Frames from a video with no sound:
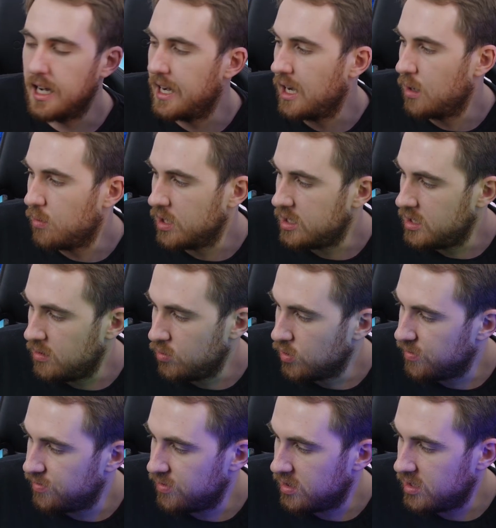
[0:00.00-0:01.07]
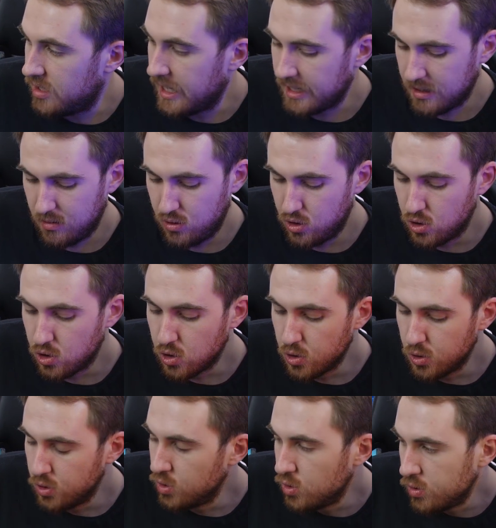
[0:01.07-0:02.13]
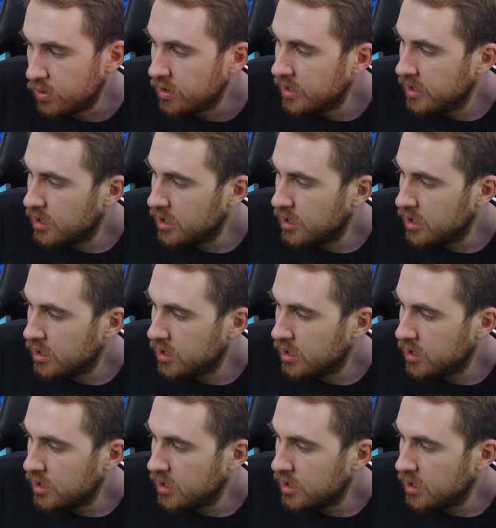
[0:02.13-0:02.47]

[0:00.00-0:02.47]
uh, but with like two,